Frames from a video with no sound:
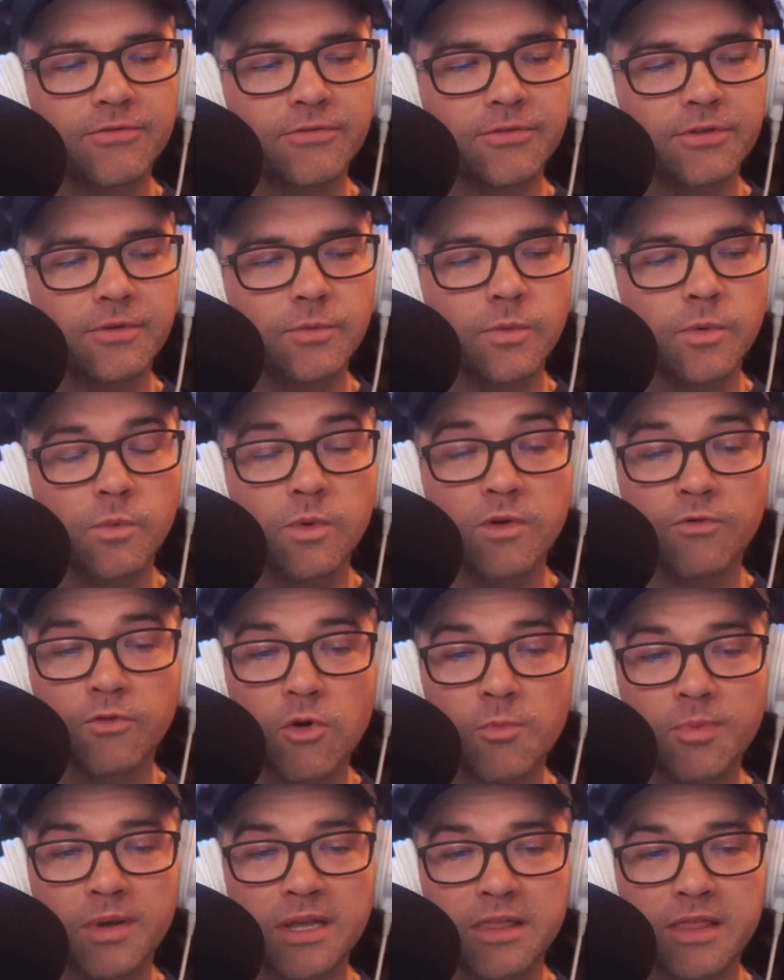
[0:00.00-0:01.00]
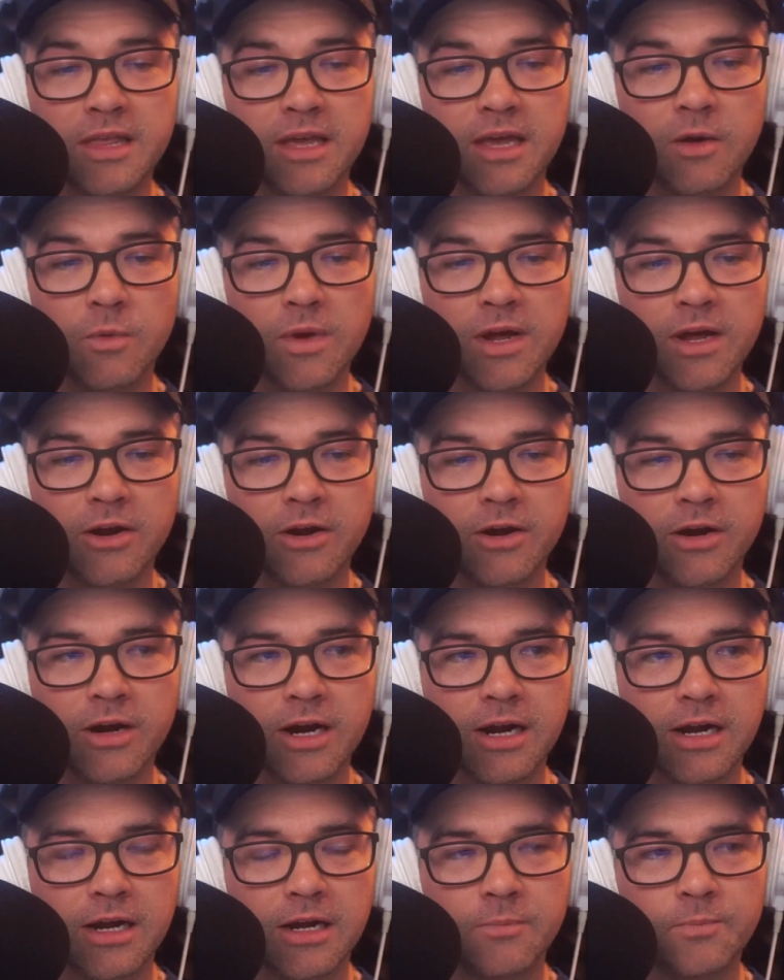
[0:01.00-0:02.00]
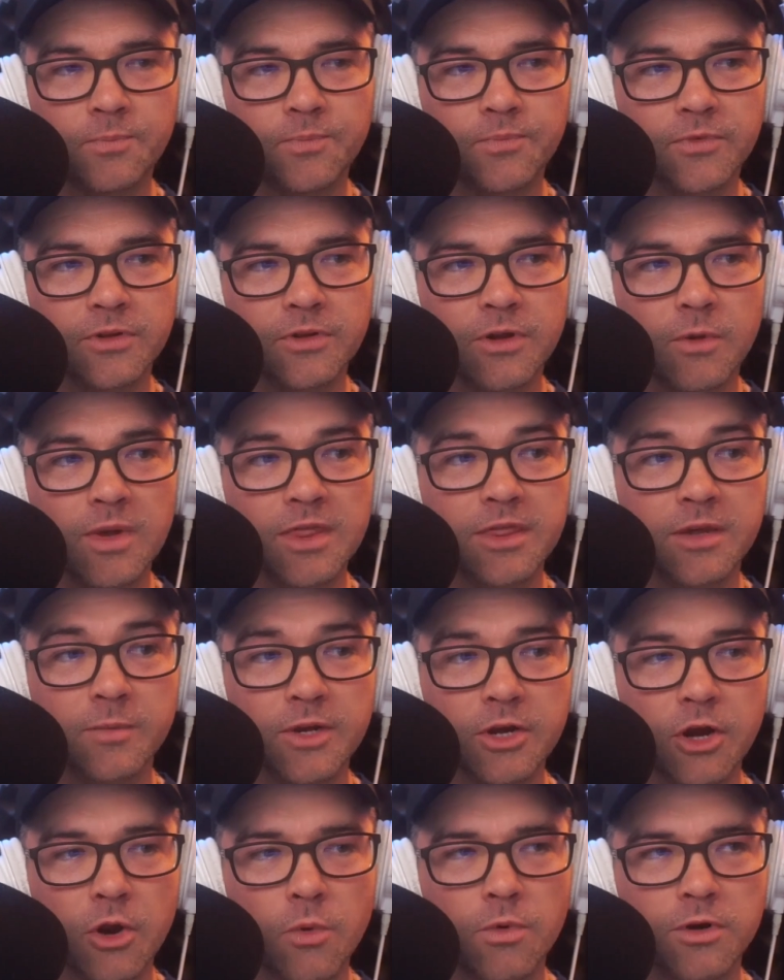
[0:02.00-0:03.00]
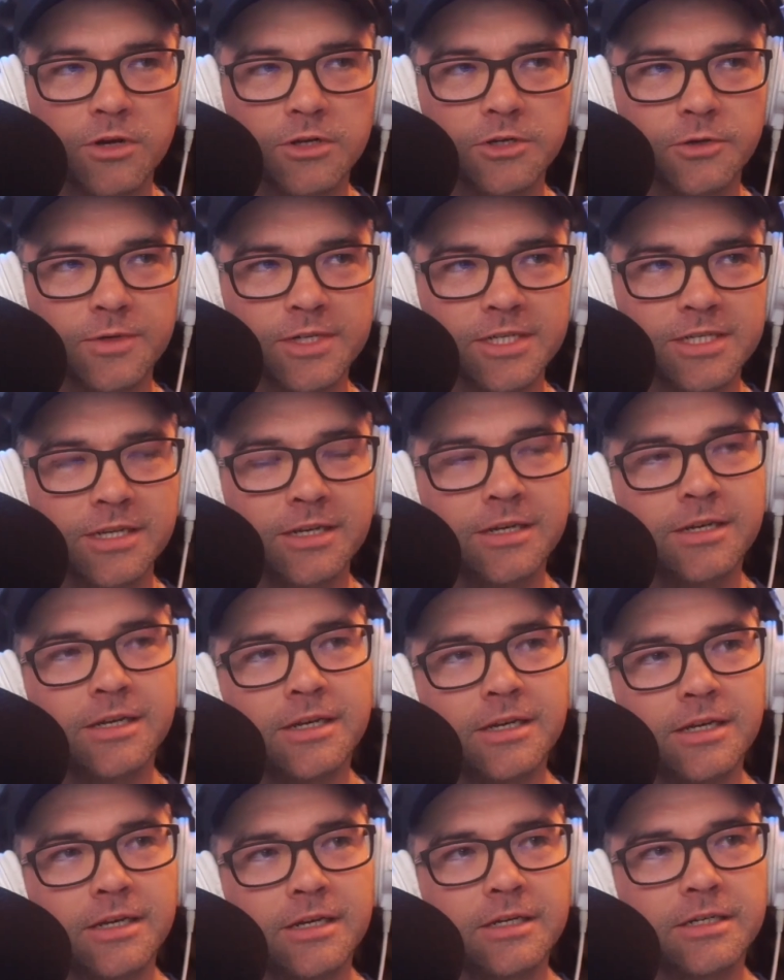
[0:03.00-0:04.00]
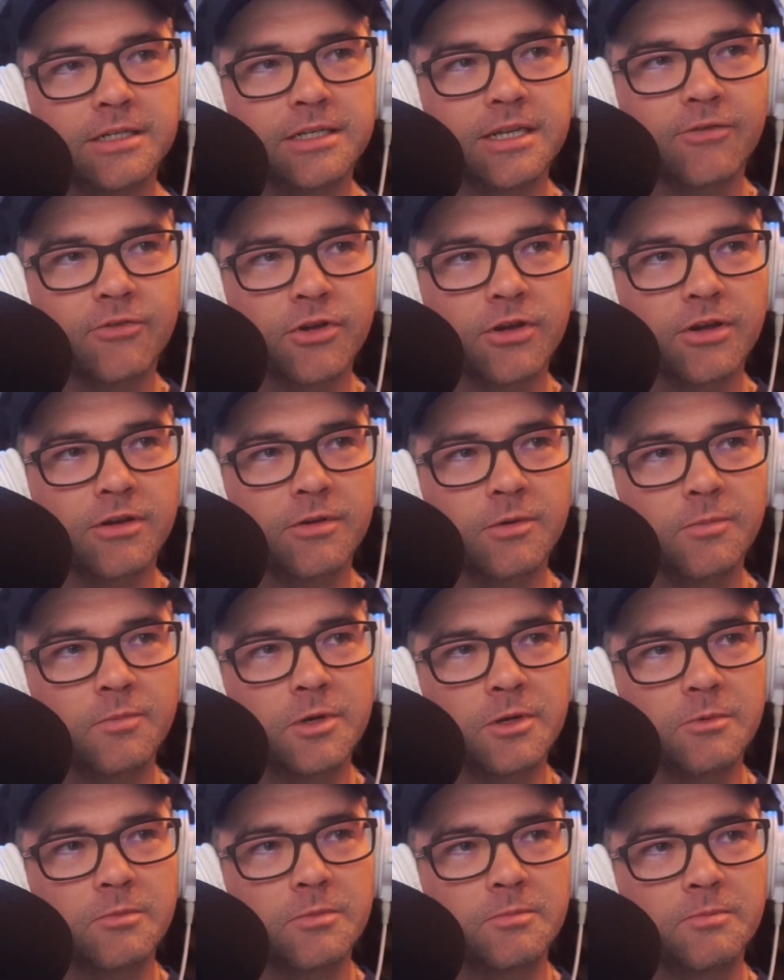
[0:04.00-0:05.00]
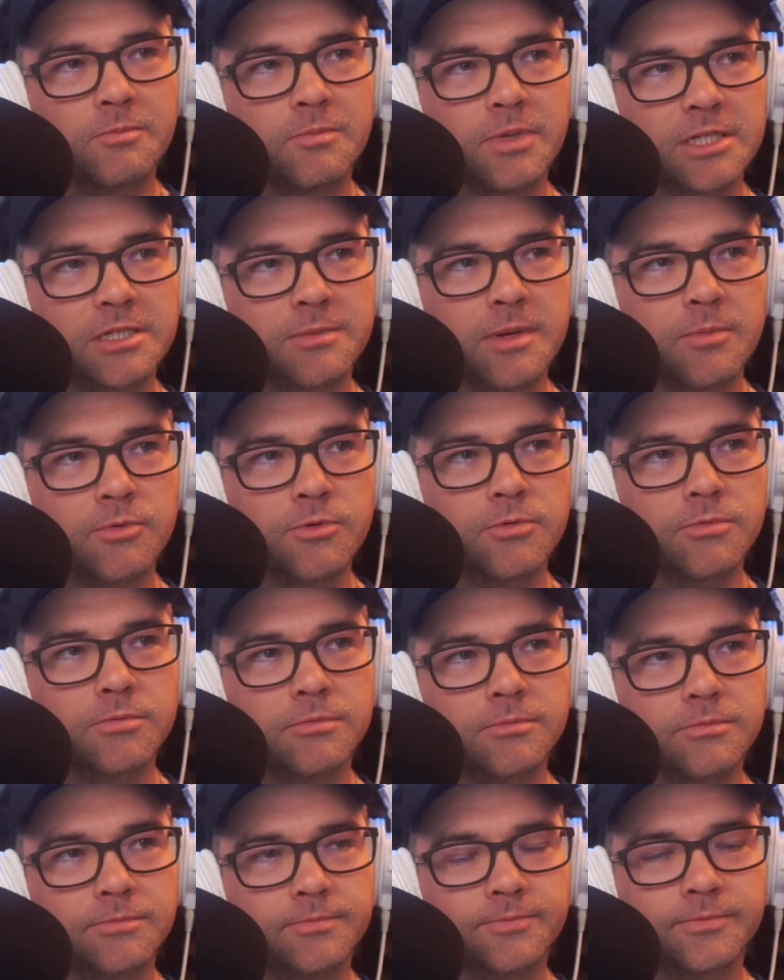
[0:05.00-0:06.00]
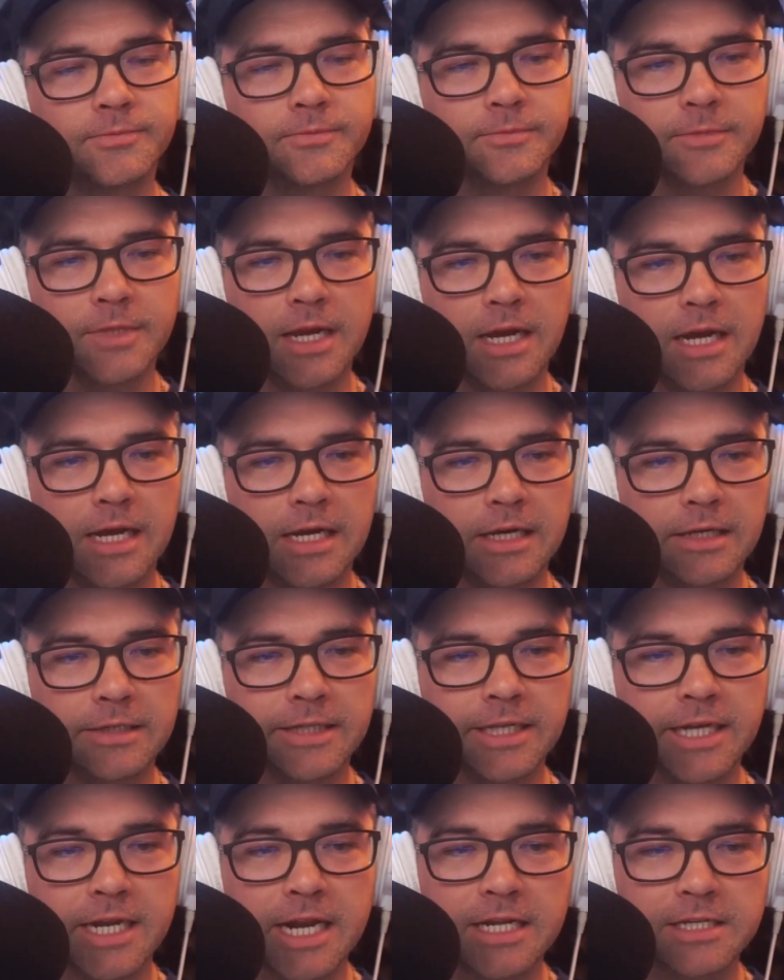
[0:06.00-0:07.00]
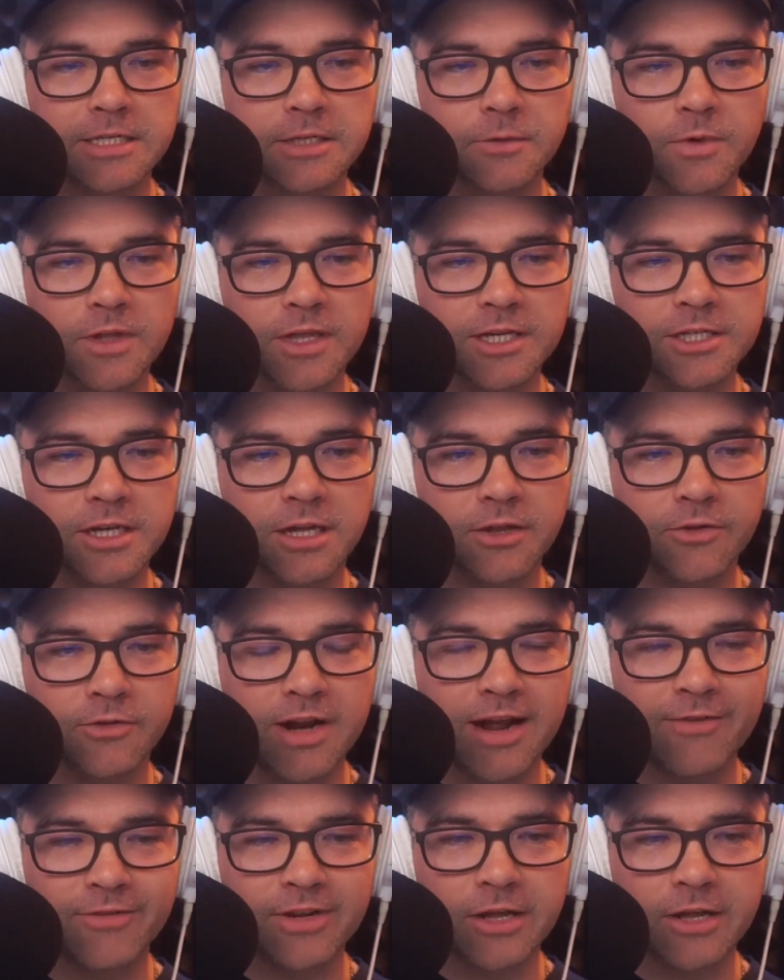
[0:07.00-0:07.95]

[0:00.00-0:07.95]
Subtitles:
we've all been there where, one thing we don't want to do is just have a bunch of people connecting with each other and having a